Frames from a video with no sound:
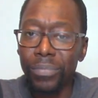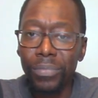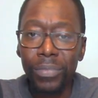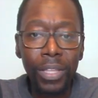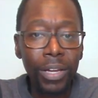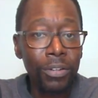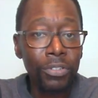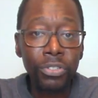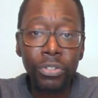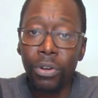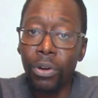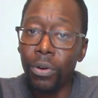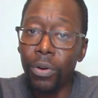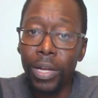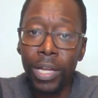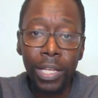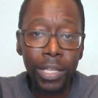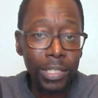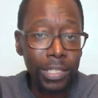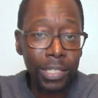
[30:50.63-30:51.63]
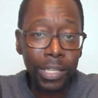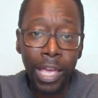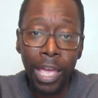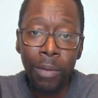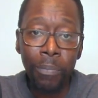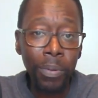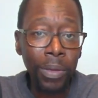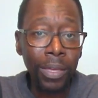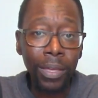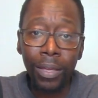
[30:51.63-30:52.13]
There's no
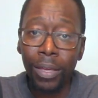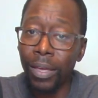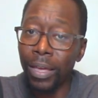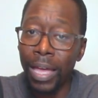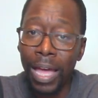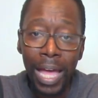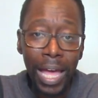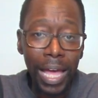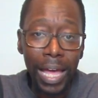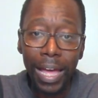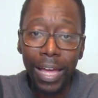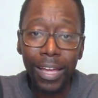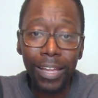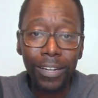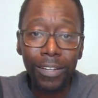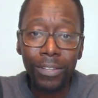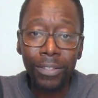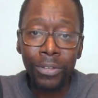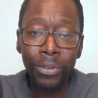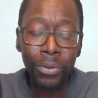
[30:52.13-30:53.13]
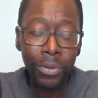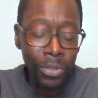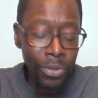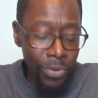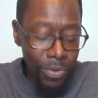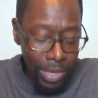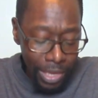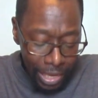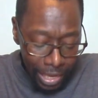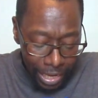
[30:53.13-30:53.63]
escaping God.
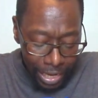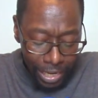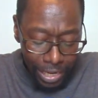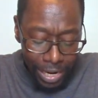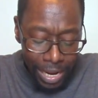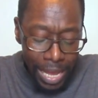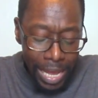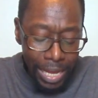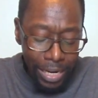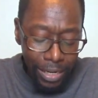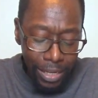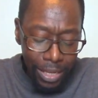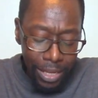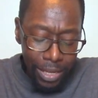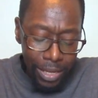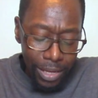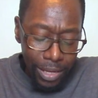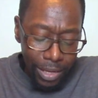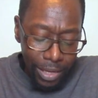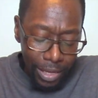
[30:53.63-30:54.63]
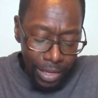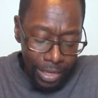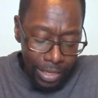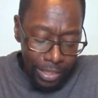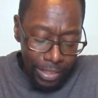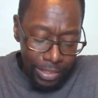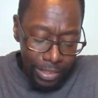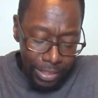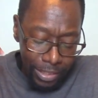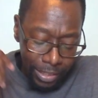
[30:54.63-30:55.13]
You cannot
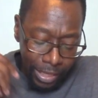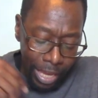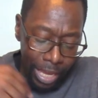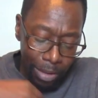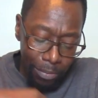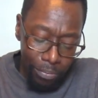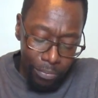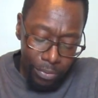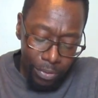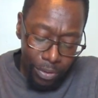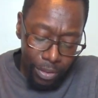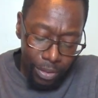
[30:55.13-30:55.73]
escape